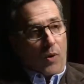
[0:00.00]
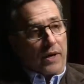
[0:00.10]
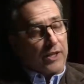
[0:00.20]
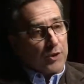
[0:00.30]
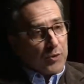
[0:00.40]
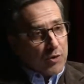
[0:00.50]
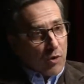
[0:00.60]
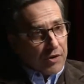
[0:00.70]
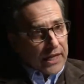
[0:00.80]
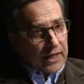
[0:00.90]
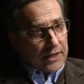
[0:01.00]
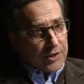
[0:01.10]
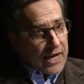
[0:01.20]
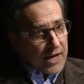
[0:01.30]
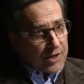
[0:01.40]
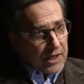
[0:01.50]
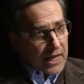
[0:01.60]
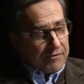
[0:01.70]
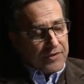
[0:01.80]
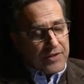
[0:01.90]
One deals with Cornelius in Acts
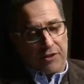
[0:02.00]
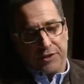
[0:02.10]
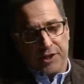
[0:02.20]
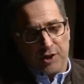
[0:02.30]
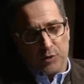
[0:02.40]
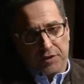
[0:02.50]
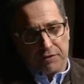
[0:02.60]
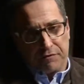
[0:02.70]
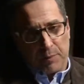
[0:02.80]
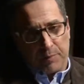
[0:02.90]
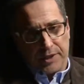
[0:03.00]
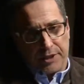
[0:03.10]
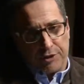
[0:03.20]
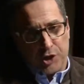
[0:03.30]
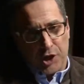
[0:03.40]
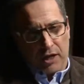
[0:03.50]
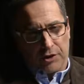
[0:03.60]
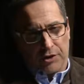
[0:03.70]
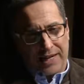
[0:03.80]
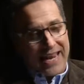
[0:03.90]
11. The other deals with the Philippian
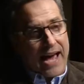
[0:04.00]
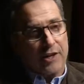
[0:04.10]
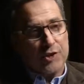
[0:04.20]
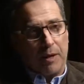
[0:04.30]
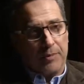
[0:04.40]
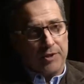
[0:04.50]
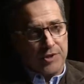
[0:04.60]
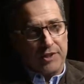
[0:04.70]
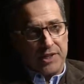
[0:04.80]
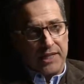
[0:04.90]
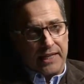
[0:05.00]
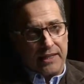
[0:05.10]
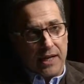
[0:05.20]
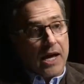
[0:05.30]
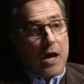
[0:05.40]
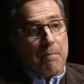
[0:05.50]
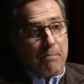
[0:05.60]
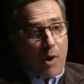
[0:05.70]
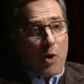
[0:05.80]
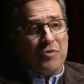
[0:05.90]
jailer in Acts chapter 16.
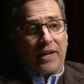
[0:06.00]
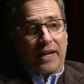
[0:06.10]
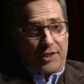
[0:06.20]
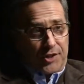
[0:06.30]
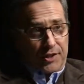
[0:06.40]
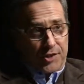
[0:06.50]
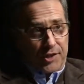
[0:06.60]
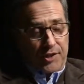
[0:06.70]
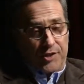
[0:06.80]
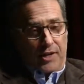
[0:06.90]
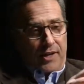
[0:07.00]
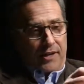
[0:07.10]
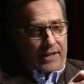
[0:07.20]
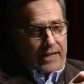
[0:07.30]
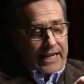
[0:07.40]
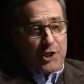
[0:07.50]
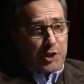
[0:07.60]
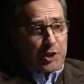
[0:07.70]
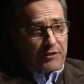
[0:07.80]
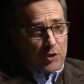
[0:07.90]
Both instances, each
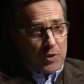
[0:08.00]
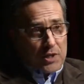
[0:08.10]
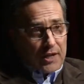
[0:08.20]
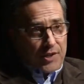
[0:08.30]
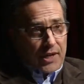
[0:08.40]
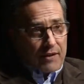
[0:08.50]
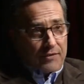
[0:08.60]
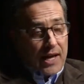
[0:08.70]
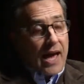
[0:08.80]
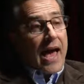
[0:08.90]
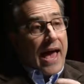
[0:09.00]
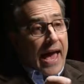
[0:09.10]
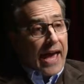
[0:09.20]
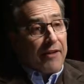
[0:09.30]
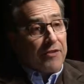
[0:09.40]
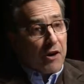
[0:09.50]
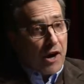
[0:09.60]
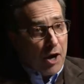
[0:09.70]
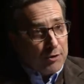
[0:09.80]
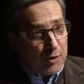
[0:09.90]
individual got saved and their
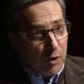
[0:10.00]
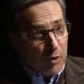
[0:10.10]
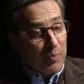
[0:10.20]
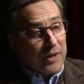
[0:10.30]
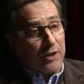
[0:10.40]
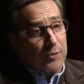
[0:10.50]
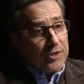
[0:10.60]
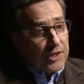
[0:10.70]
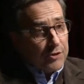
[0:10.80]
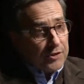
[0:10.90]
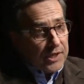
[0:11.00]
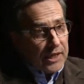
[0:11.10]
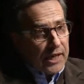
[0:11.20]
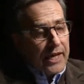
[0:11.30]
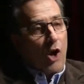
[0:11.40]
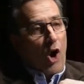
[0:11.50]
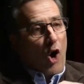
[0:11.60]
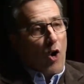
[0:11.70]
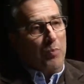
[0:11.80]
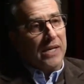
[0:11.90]
household. But here's what's interesting. It
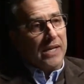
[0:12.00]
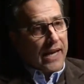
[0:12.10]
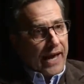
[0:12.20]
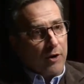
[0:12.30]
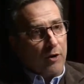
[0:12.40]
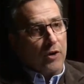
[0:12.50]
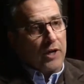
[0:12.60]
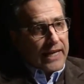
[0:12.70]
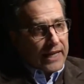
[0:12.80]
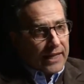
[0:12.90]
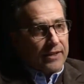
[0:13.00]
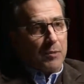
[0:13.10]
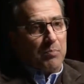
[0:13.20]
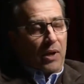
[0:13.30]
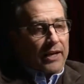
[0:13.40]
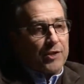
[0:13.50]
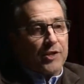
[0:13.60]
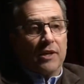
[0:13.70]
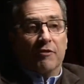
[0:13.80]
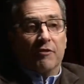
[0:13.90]
all began in the place of